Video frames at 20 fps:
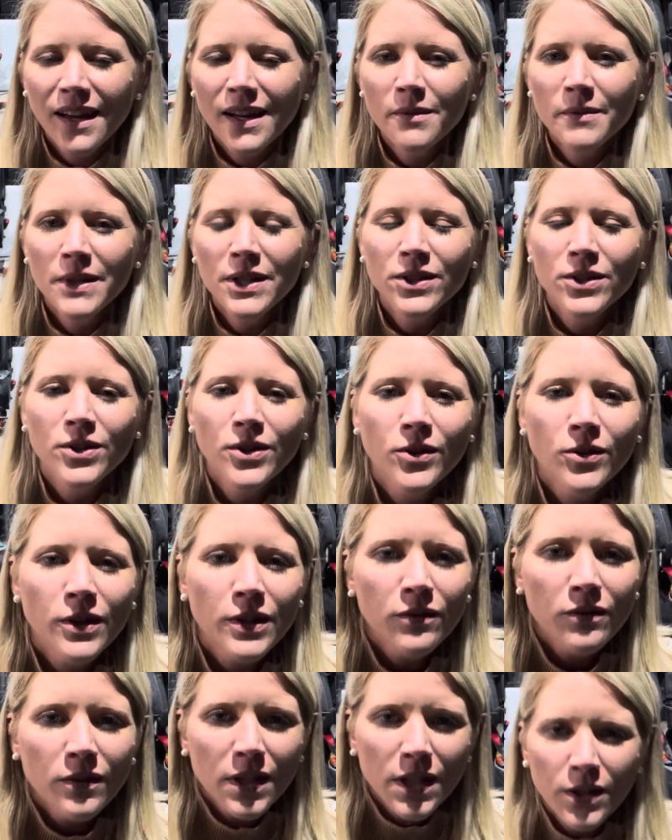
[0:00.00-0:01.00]
I'm going to do a quick
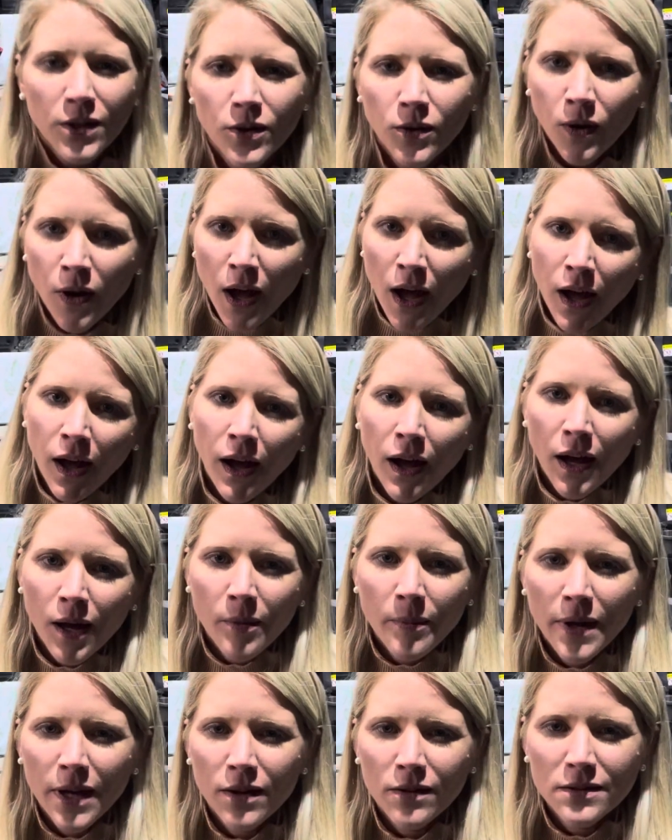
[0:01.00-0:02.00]
video
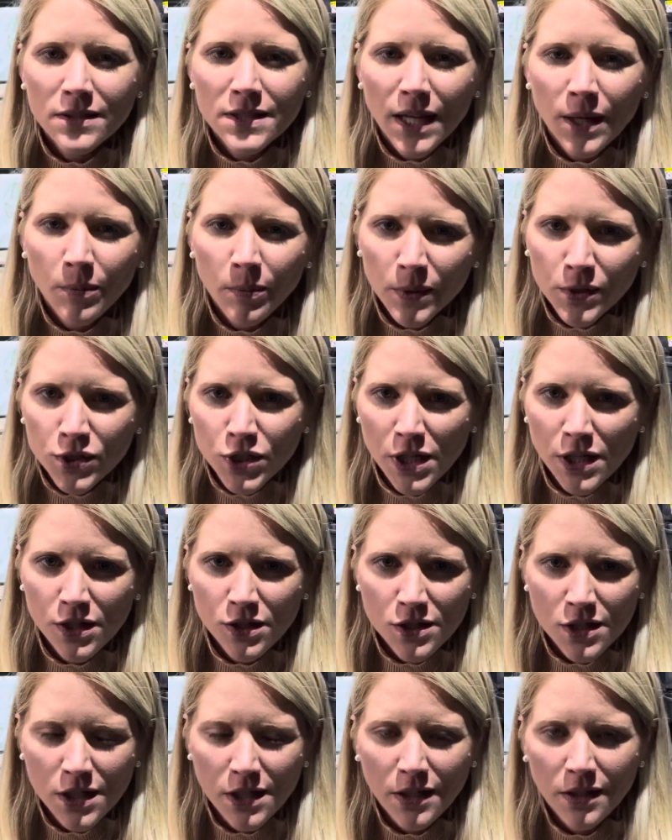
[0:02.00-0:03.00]
about diaper
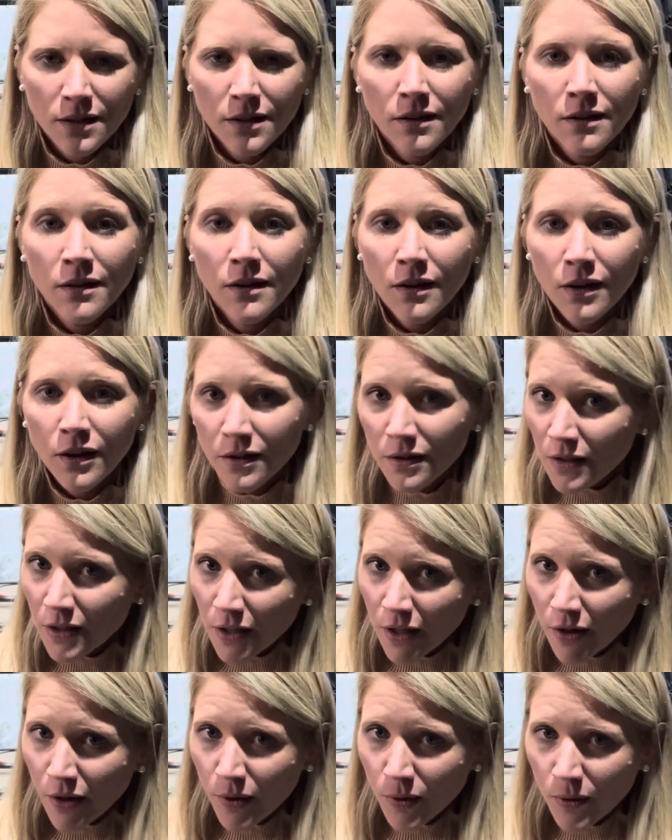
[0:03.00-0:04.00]
changing on the
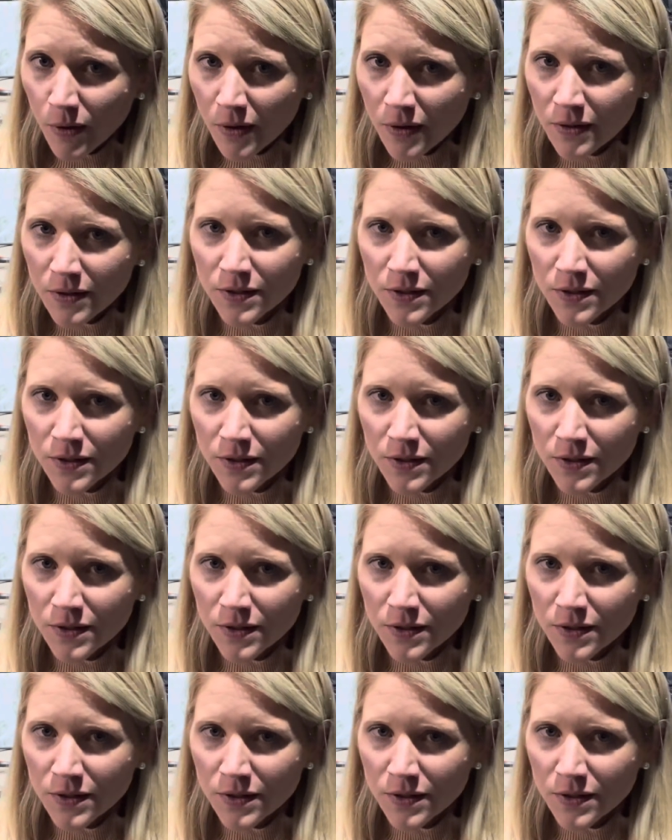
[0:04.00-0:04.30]
go.